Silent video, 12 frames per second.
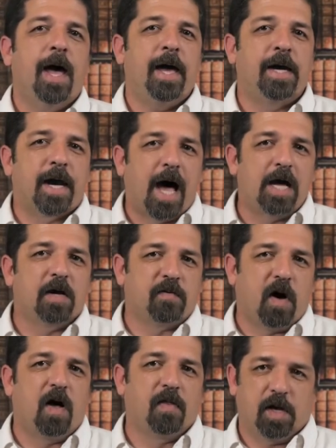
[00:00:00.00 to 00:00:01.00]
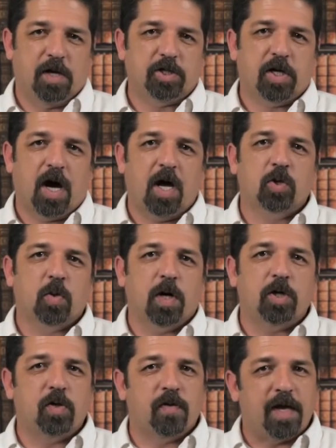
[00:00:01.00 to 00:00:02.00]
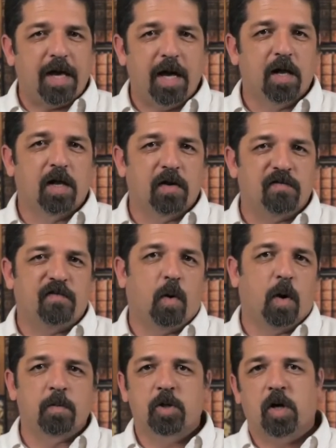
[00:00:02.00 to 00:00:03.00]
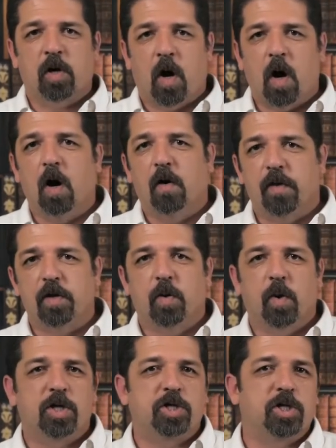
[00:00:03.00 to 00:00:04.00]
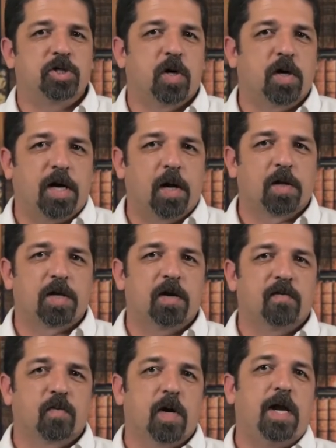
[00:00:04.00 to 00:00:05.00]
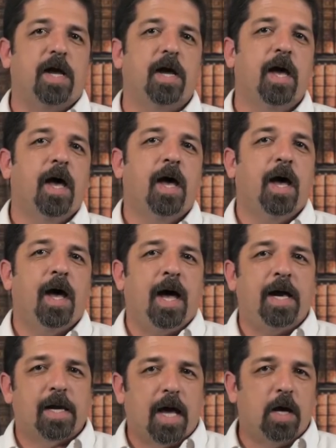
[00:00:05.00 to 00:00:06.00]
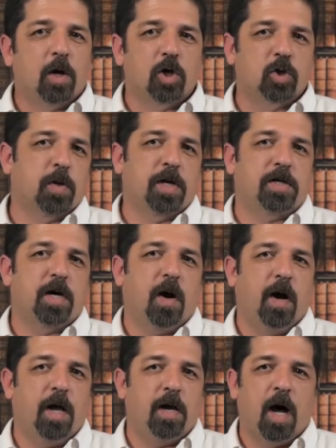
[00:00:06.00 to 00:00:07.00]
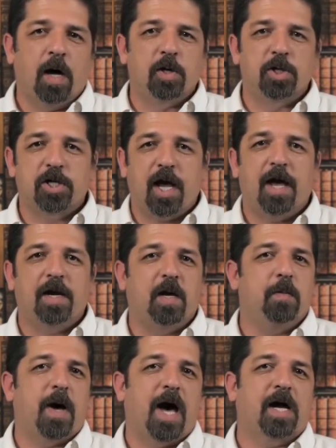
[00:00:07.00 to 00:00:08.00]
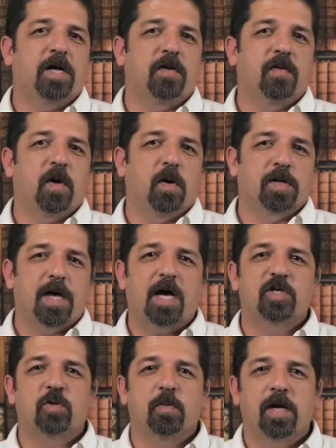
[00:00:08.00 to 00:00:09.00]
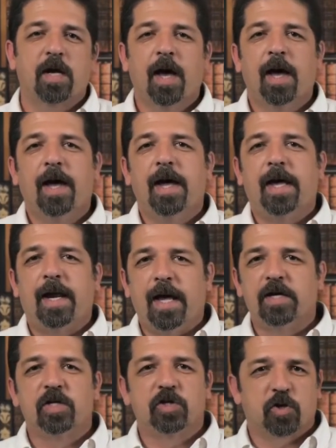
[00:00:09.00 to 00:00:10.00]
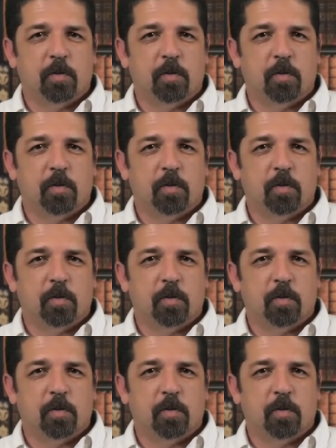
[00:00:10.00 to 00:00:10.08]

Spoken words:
In light of all this, contrary to the ill-informed canard that Christians are guilty of reading a later Trinitarian understanding back into the Old Testament, it isn't